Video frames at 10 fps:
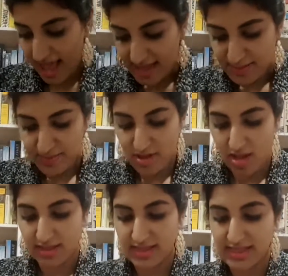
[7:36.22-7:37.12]
last but
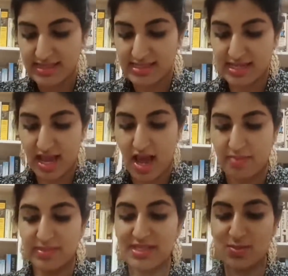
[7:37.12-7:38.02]
not least,
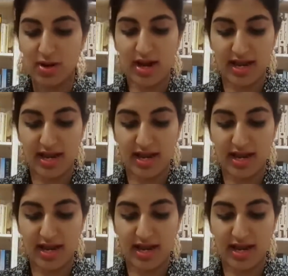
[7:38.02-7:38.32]
this one